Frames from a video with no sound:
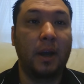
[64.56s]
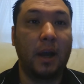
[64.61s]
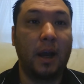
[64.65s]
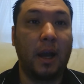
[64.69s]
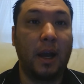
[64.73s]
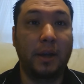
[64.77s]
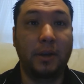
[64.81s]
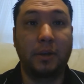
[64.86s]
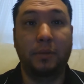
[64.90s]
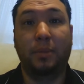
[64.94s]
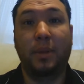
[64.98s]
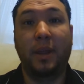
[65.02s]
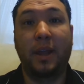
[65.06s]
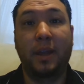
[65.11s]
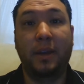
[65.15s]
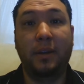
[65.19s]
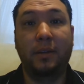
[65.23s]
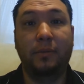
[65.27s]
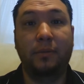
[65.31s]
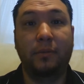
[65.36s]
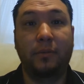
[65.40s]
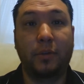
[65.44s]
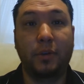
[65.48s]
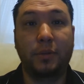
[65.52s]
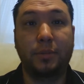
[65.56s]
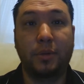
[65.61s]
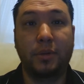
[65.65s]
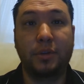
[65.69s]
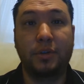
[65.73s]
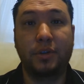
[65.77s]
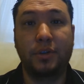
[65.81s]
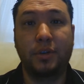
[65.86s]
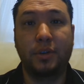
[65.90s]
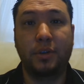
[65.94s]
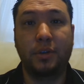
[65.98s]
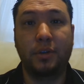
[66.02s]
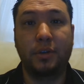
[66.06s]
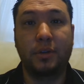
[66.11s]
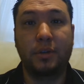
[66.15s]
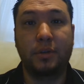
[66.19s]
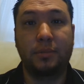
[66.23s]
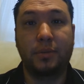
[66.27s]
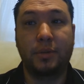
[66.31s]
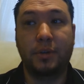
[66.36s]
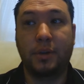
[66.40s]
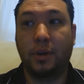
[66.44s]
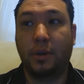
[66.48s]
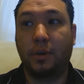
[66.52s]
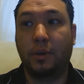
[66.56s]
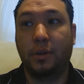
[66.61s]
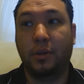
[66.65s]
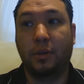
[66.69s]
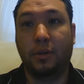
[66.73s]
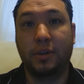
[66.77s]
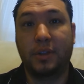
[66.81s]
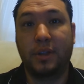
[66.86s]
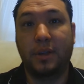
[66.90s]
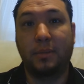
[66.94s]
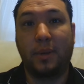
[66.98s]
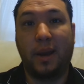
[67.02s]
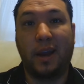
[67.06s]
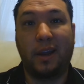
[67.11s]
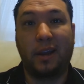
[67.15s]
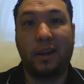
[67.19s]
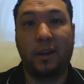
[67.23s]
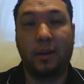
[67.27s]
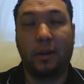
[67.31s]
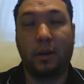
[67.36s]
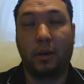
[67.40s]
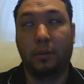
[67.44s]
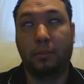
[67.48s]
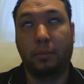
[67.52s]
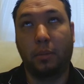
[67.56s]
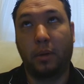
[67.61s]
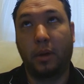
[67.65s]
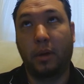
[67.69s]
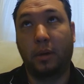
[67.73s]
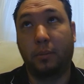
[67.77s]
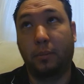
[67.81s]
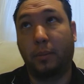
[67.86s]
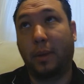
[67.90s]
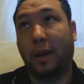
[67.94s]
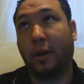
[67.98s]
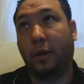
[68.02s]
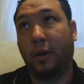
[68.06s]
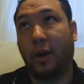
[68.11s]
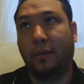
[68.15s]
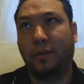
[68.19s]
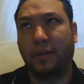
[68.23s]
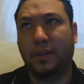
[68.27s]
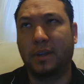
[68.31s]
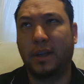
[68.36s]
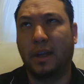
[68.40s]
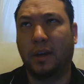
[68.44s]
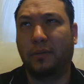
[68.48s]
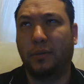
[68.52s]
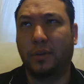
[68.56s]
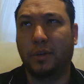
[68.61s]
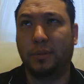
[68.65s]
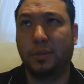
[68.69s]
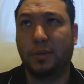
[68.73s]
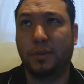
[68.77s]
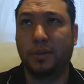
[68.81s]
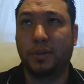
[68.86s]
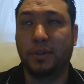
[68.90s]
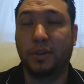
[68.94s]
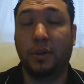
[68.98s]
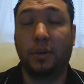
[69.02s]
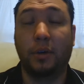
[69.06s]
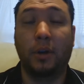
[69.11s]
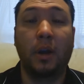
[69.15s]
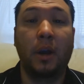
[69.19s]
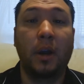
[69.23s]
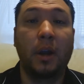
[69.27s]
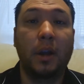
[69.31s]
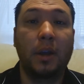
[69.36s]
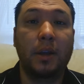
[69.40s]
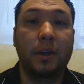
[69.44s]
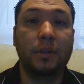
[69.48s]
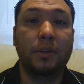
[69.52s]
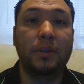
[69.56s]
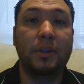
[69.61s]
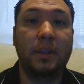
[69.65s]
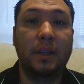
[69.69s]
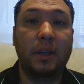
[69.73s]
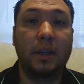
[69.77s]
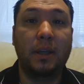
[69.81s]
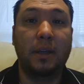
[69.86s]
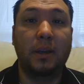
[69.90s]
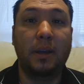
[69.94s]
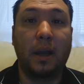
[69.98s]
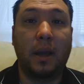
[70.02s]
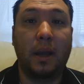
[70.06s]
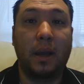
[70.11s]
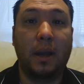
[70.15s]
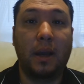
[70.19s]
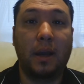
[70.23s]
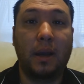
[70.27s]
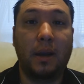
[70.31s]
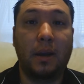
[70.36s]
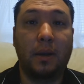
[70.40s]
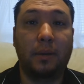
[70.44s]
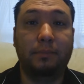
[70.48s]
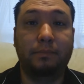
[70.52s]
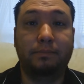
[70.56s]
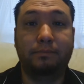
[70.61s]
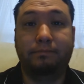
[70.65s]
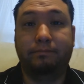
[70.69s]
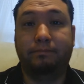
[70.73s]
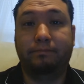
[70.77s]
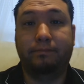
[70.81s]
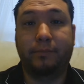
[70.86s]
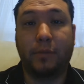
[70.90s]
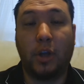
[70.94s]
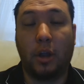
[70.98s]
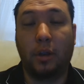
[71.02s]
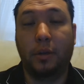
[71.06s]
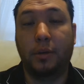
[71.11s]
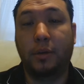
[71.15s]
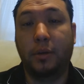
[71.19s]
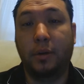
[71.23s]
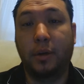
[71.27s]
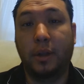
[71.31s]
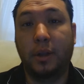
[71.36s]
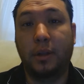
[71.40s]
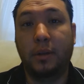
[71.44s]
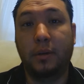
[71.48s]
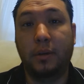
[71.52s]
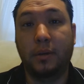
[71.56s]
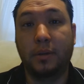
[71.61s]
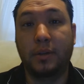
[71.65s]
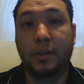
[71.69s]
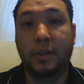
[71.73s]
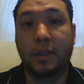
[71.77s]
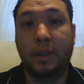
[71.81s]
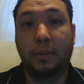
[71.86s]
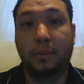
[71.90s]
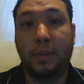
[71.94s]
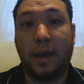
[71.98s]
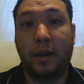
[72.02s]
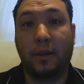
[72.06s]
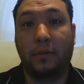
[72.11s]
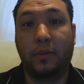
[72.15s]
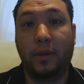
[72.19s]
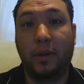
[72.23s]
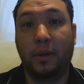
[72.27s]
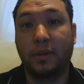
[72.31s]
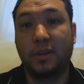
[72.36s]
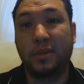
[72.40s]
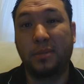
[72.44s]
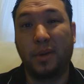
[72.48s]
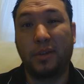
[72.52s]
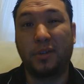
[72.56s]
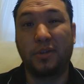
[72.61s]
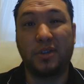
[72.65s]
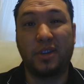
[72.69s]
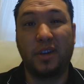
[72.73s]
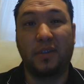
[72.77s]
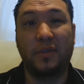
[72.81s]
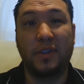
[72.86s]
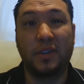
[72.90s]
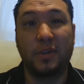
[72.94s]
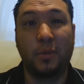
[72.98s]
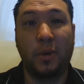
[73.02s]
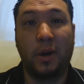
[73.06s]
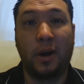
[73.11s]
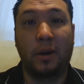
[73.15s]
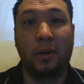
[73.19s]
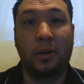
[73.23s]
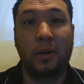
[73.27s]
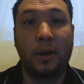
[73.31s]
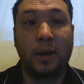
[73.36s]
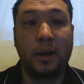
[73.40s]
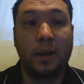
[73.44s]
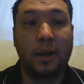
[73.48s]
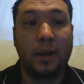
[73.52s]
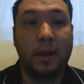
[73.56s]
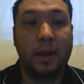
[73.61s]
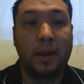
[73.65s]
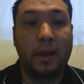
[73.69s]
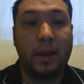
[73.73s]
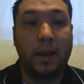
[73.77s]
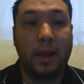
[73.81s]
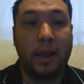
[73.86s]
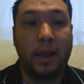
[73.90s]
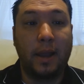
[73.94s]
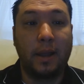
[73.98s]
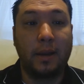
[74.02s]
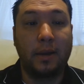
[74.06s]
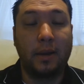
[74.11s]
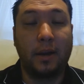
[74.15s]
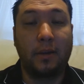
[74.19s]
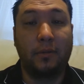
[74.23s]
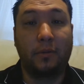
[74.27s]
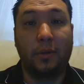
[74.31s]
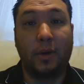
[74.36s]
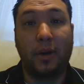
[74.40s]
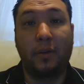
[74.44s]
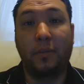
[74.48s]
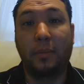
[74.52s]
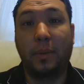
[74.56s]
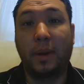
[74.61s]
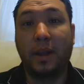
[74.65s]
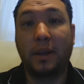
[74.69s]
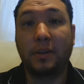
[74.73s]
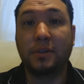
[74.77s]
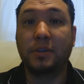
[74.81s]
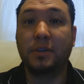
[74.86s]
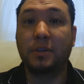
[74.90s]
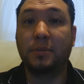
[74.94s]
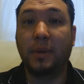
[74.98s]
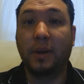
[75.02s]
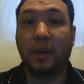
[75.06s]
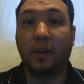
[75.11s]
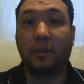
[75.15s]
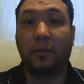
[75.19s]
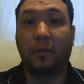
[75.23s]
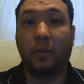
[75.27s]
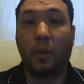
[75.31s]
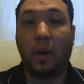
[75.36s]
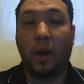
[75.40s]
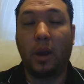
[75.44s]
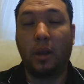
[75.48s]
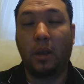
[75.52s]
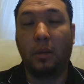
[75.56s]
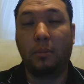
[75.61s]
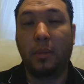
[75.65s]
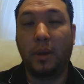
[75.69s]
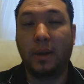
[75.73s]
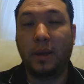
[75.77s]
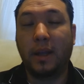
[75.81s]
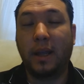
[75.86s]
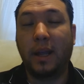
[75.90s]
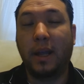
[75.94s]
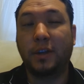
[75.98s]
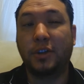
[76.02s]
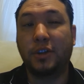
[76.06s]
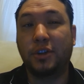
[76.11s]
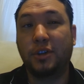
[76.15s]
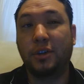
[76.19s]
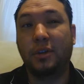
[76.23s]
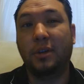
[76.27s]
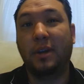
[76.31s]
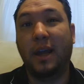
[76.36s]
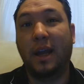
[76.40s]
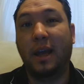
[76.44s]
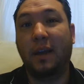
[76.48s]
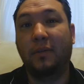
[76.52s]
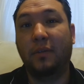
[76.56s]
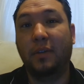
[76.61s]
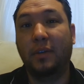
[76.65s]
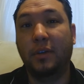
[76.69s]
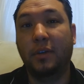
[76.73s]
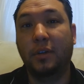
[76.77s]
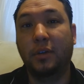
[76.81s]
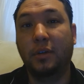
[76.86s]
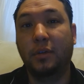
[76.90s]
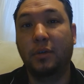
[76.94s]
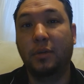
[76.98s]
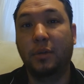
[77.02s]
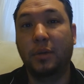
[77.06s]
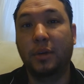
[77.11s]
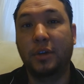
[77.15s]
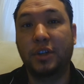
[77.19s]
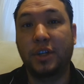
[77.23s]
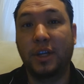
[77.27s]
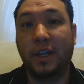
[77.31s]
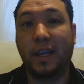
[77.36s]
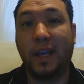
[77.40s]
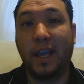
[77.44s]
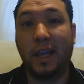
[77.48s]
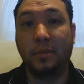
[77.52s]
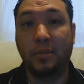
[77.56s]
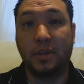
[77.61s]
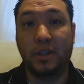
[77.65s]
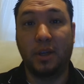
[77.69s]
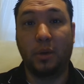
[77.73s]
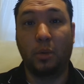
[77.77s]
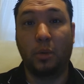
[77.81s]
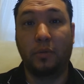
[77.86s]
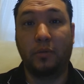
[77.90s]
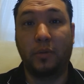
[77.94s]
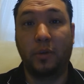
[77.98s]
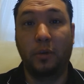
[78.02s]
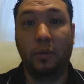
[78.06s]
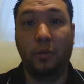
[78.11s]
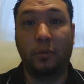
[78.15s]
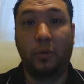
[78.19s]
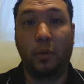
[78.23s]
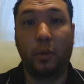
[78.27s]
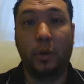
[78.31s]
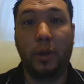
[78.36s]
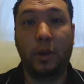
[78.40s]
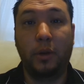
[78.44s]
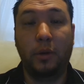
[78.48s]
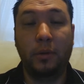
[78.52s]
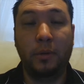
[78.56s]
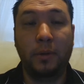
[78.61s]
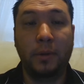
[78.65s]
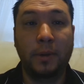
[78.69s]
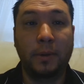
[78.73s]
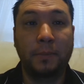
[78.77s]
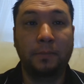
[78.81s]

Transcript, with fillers: Uh, I do play first-person shooters, so you'll see my or well, Minecraft is not a first-person shooter. You'll see uh, Call of Duty, you'll see Battlefield, some other stuff as well. And uh, for everybody else who's been here for a while, on Monday I should have a new Shitty Game Shitty Review for you.